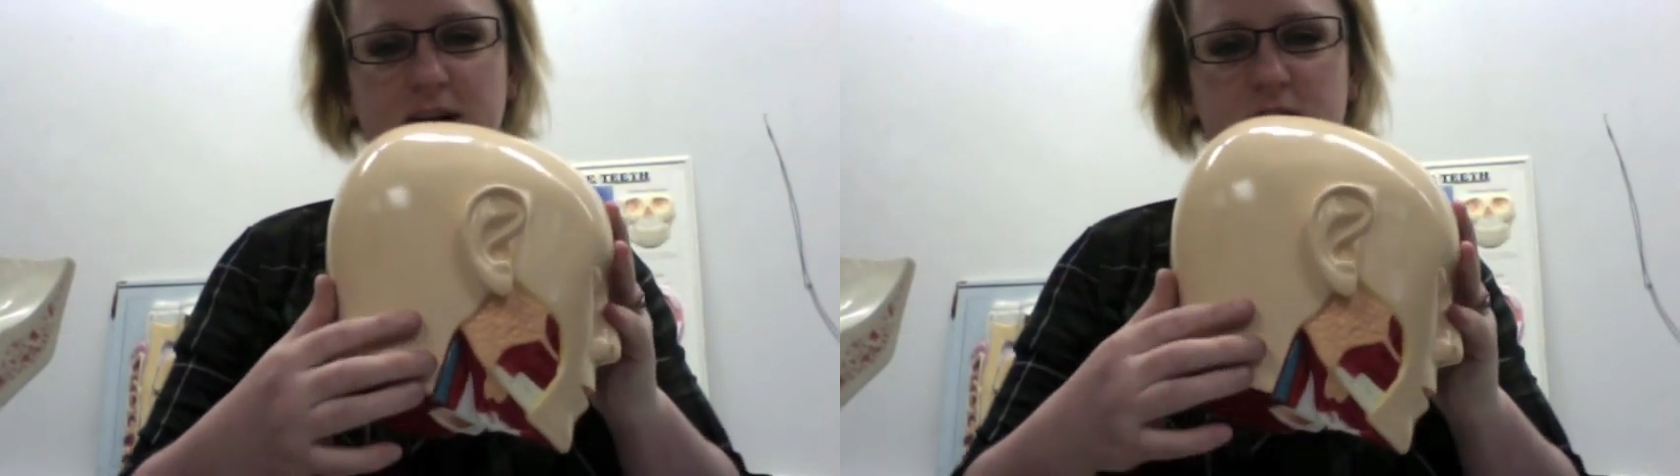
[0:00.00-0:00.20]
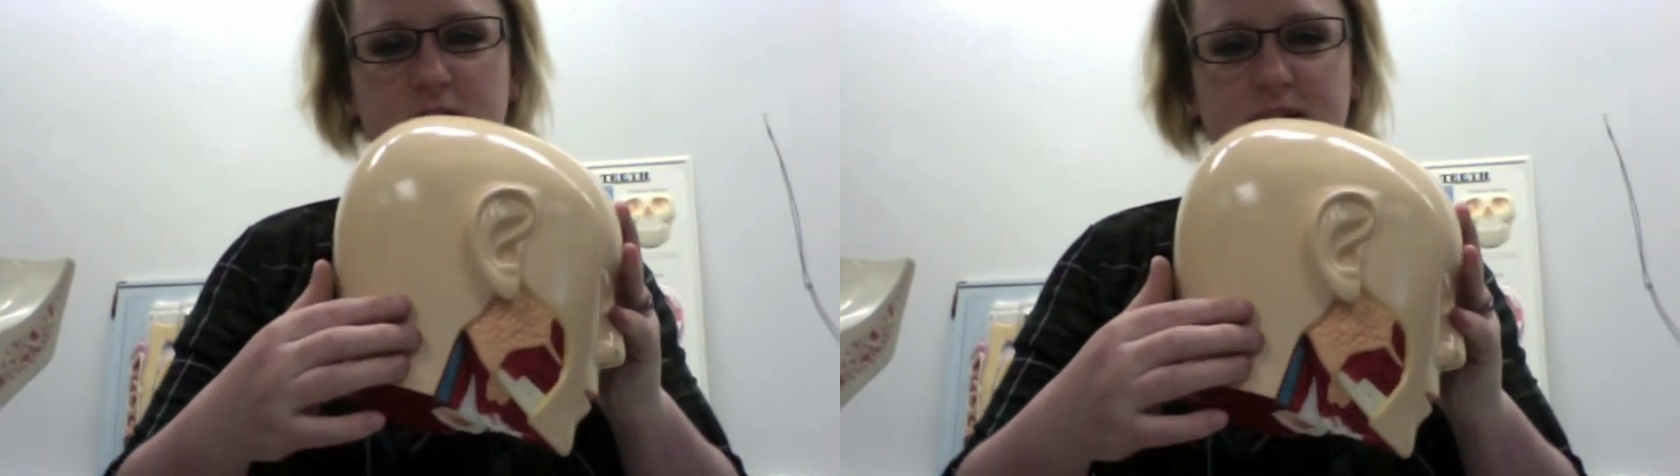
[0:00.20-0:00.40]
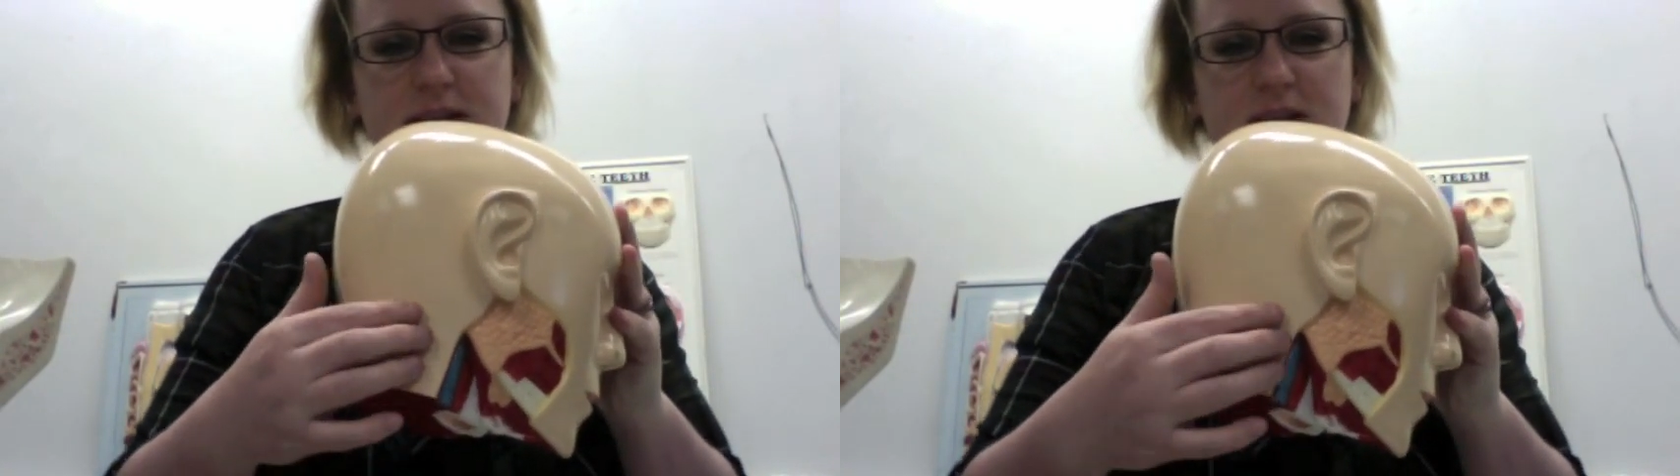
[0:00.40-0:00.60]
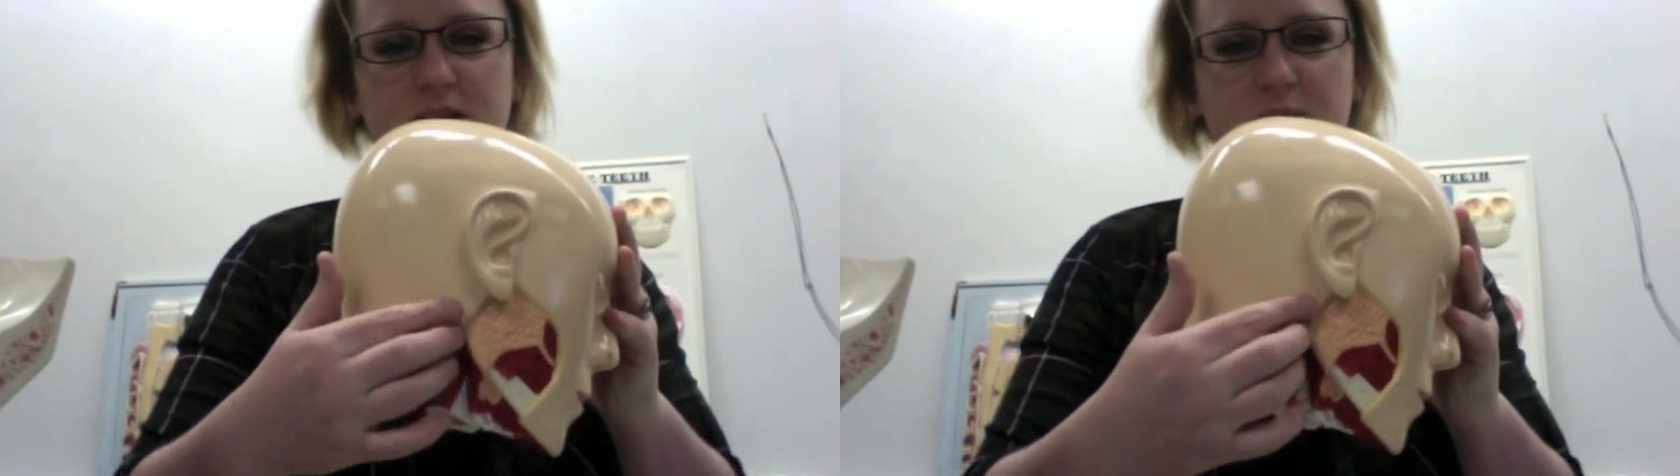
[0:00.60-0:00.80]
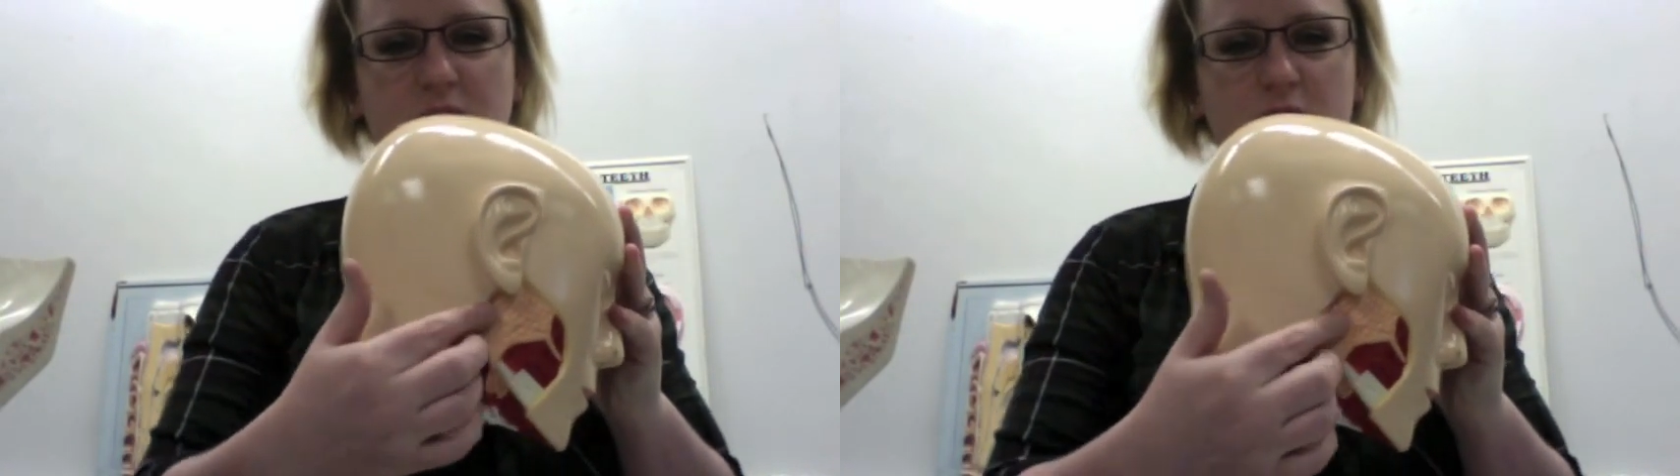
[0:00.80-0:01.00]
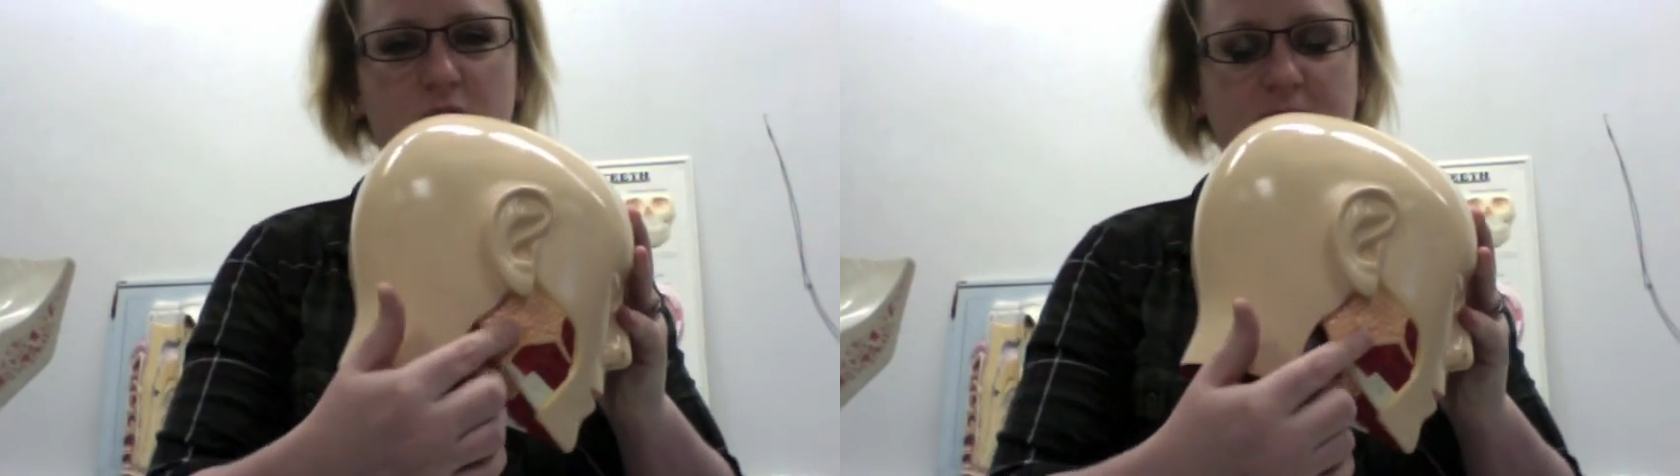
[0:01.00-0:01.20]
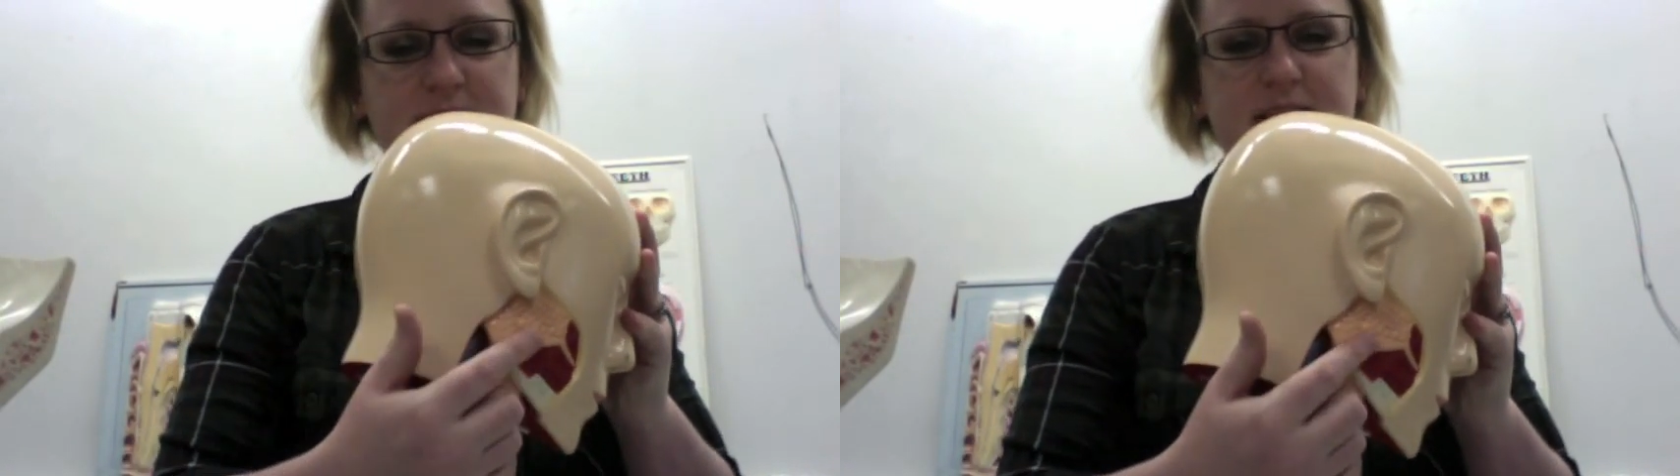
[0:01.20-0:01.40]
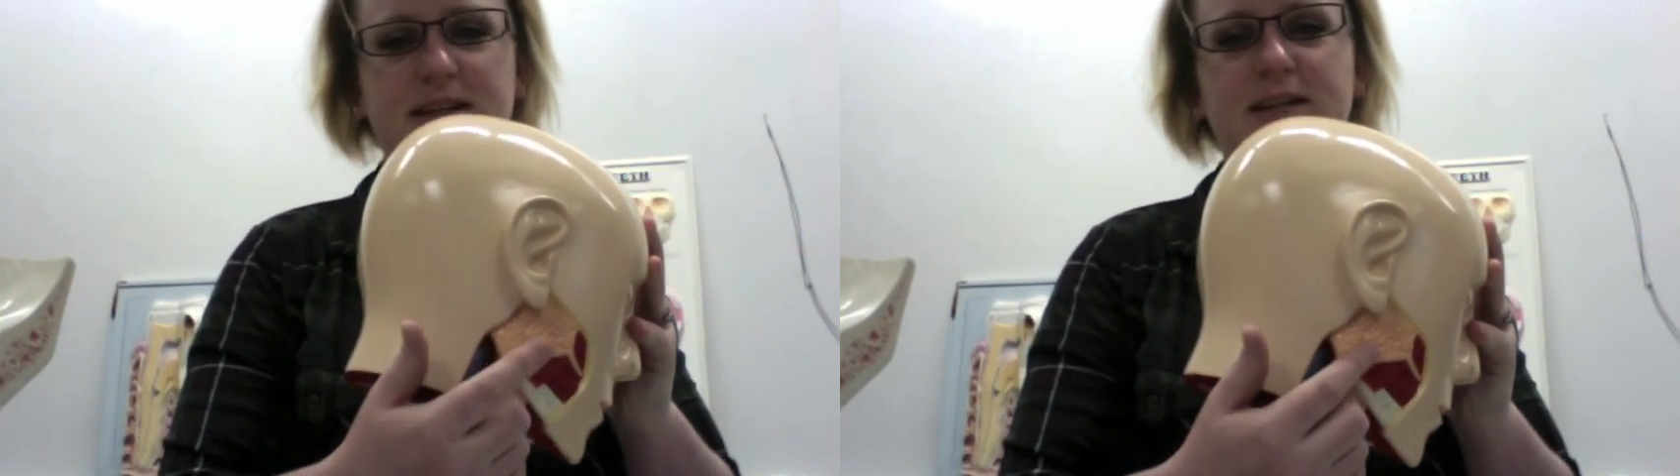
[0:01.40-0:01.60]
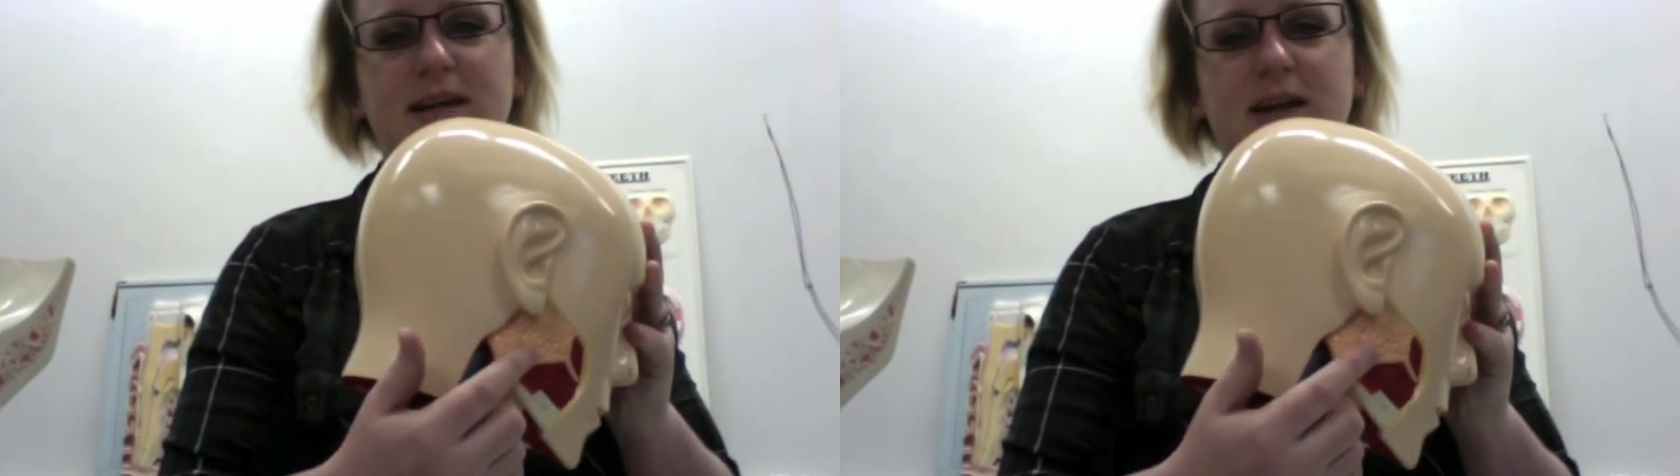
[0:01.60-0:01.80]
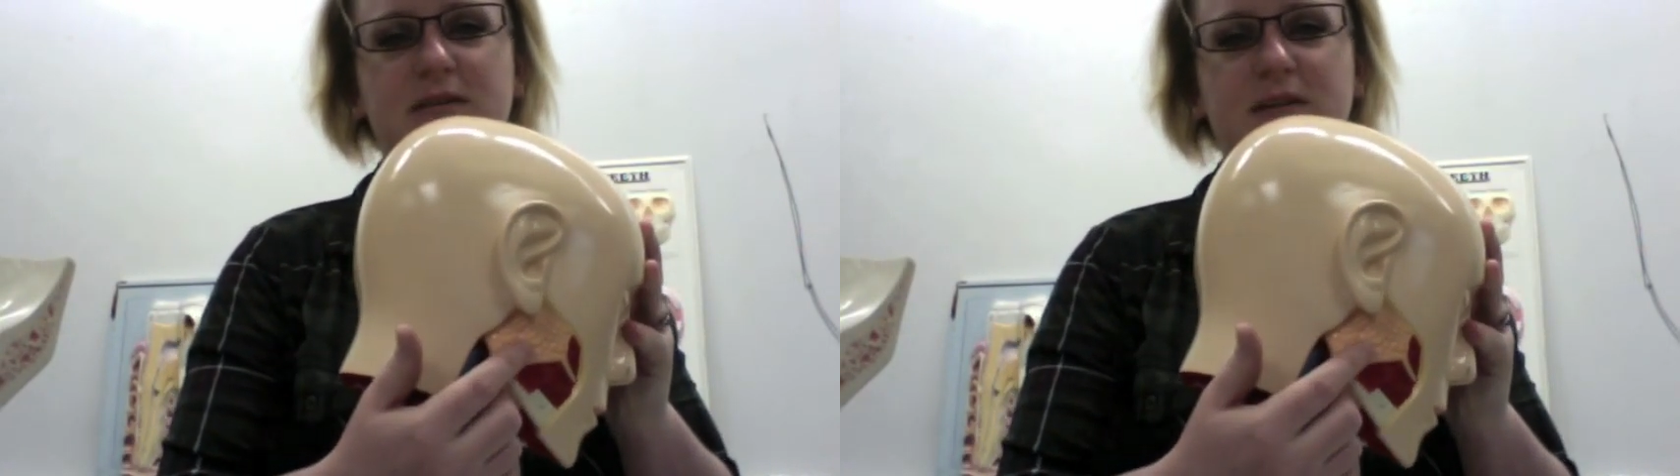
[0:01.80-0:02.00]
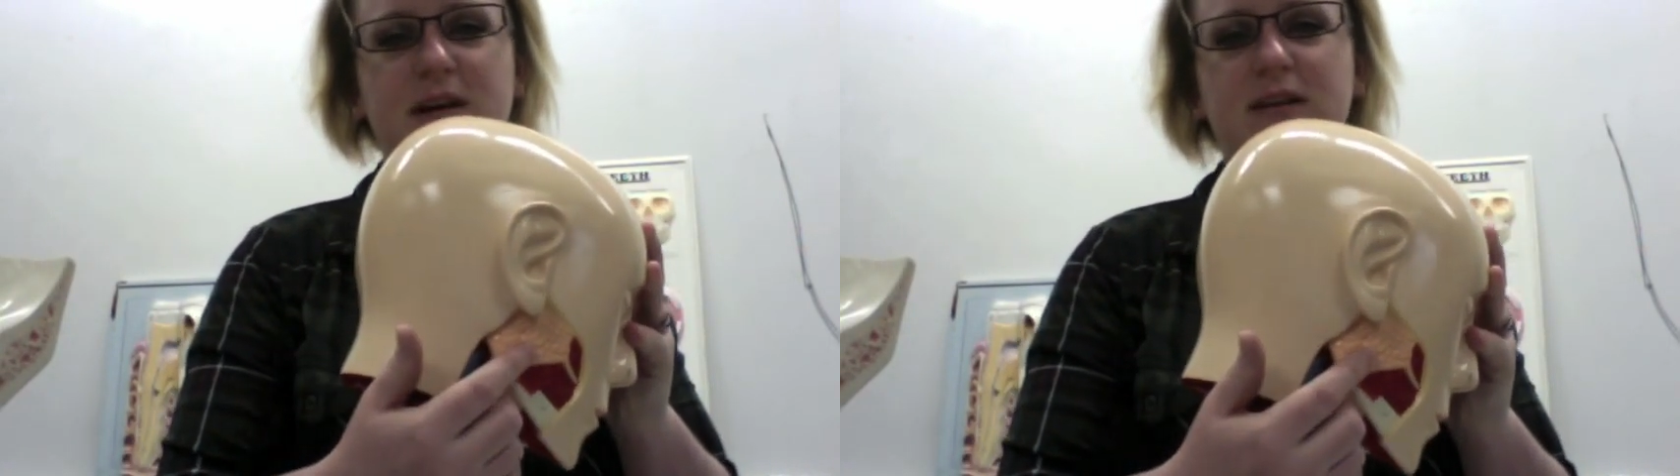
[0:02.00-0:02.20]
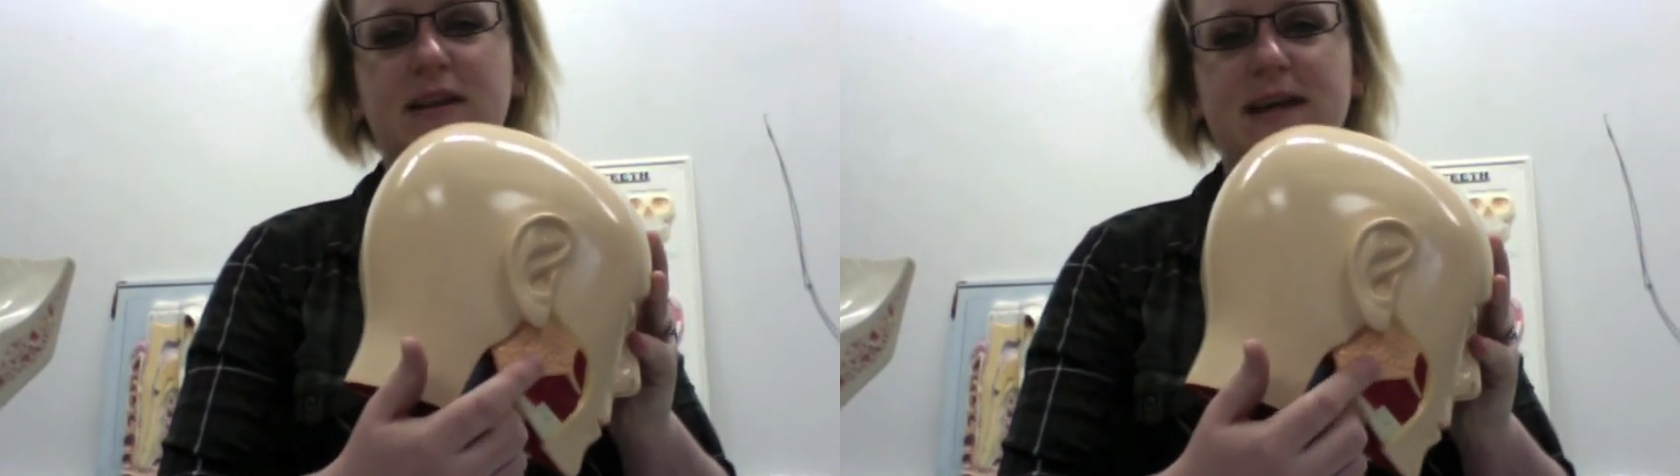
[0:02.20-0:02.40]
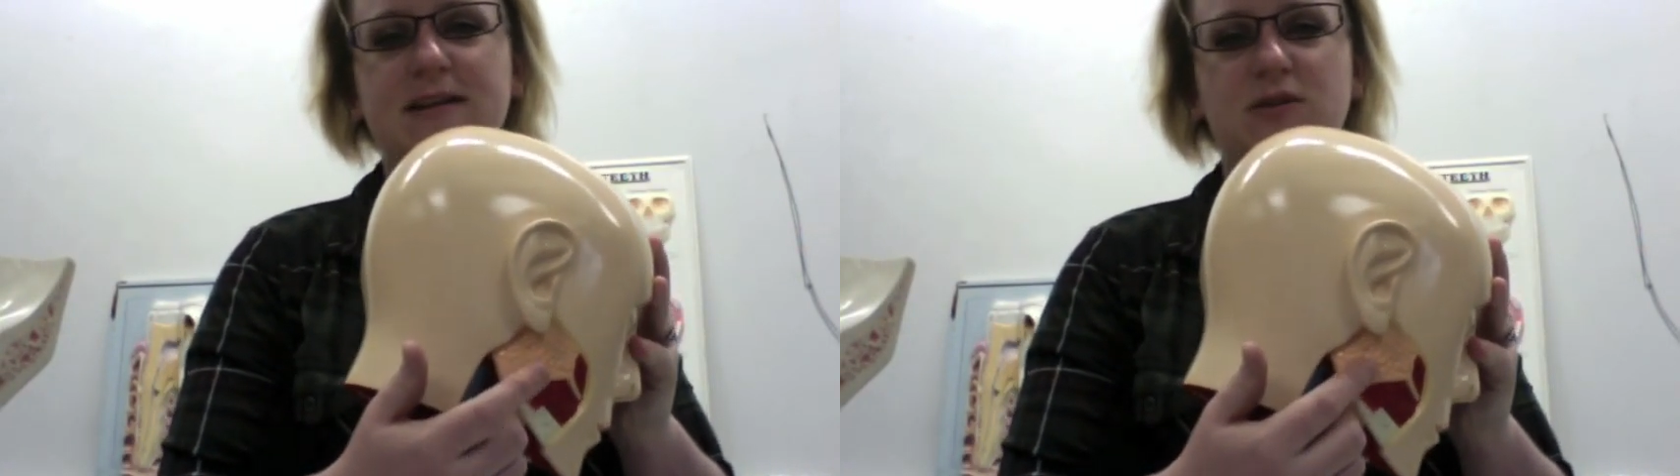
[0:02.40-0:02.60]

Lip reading: you can see the parotid salivary gland,